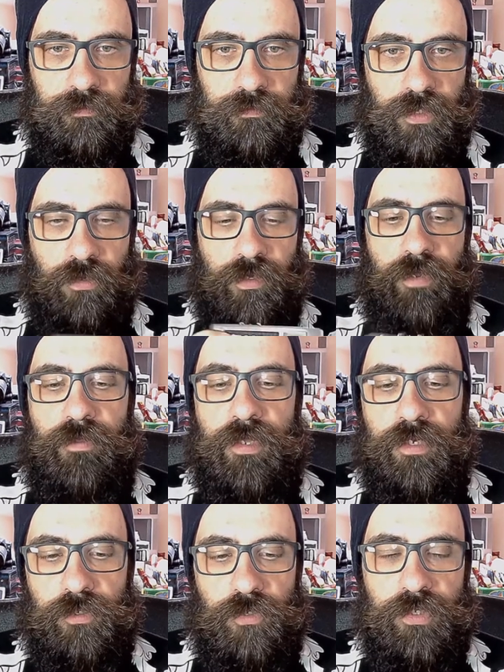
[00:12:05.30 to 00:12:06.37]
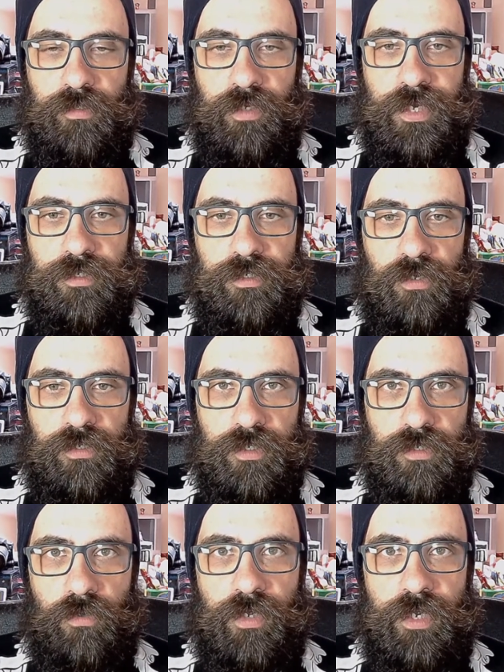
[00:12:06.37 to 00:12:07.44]
okay, so it clicks. So I
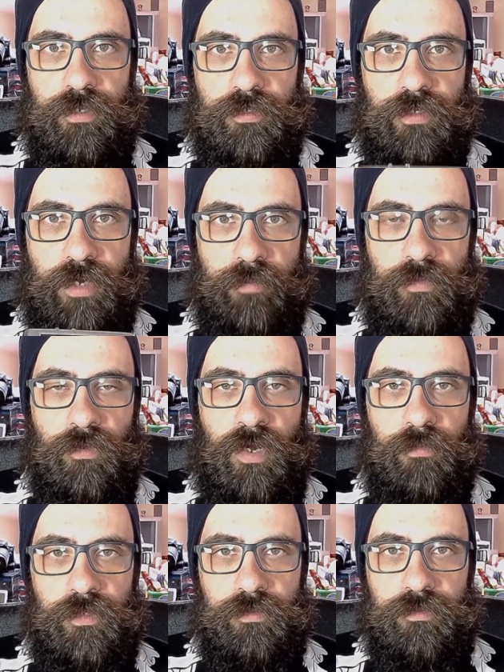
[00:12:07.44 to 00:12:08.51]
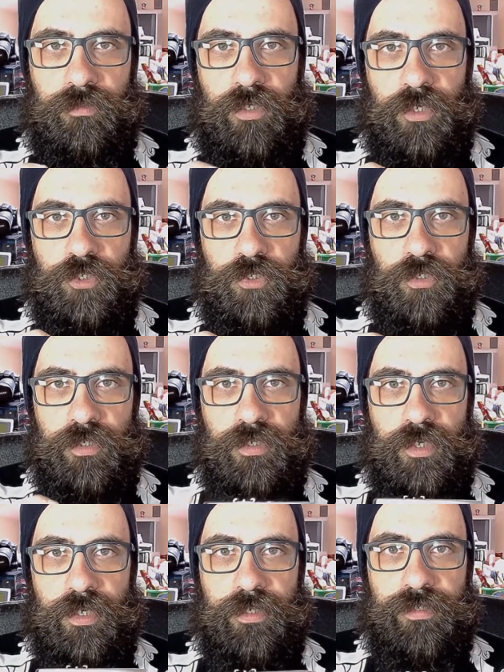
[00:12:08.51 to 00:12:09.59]
just, okay, I'm a normal, I shoot it.
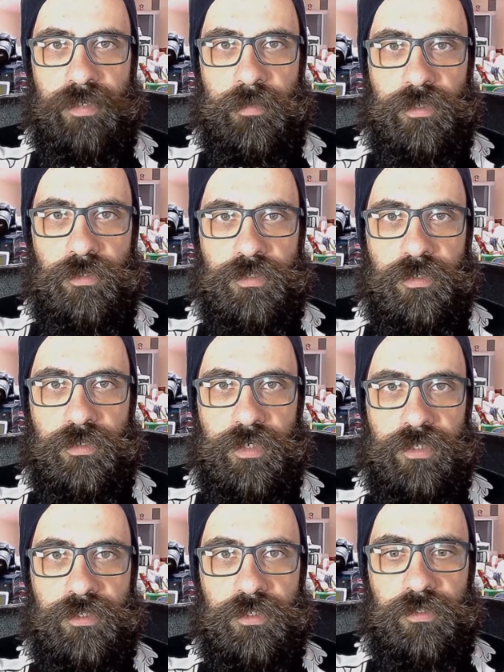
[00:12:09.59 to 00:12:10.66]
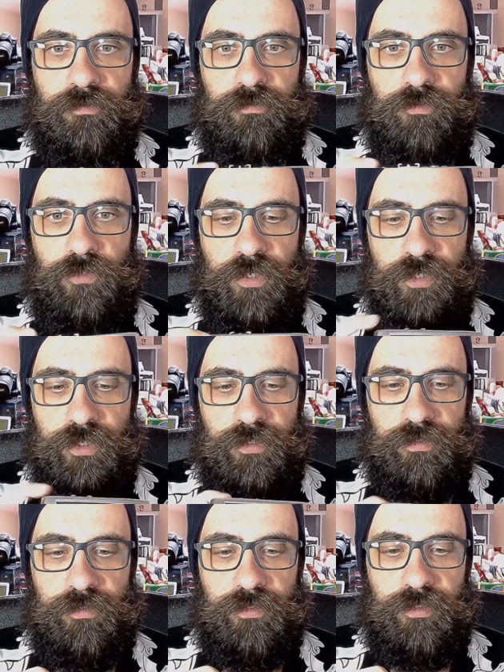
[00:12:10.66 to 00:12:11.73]
It's coming closer, I just switch it,
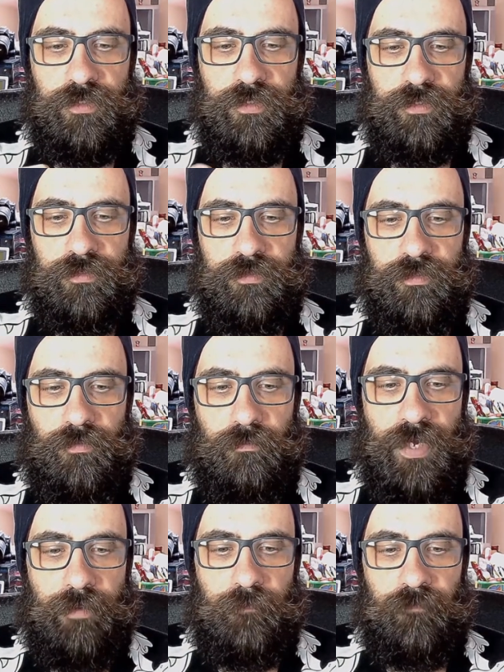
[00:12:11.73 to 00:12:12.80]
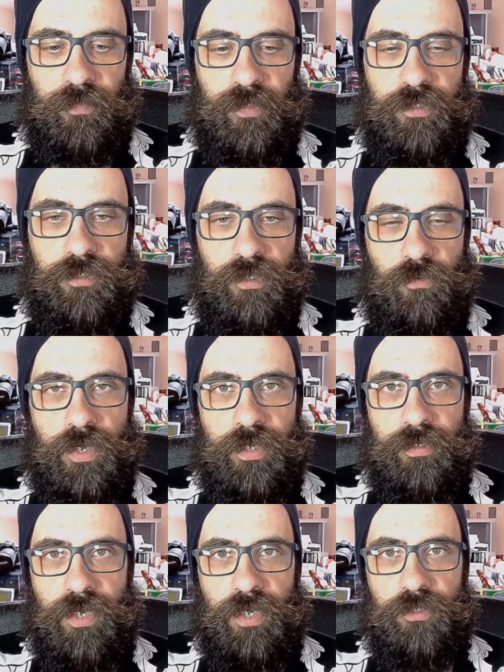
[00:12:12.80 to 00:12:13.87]
bam, it's away.
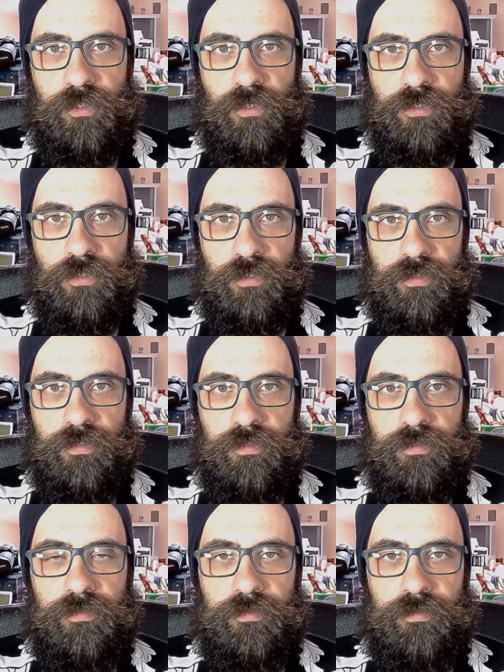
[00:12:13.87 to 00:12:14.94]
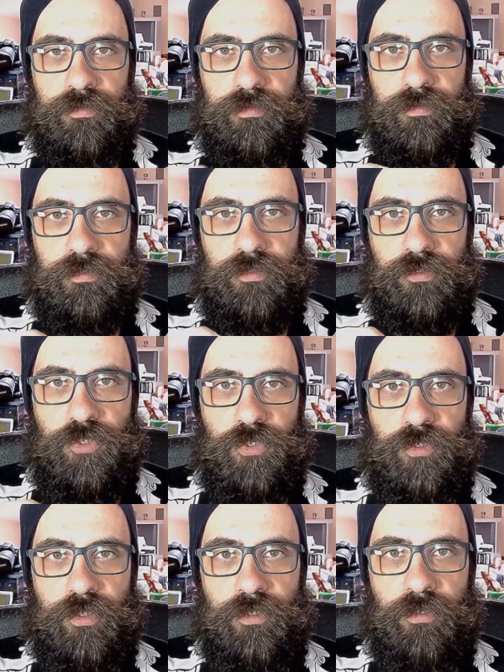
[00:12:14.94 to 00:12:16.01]
Now it's closer,
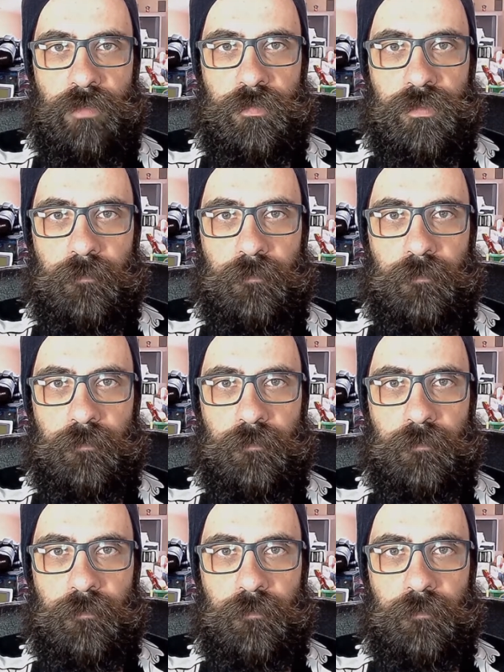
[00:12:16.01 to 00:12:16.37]
shoot it, normal,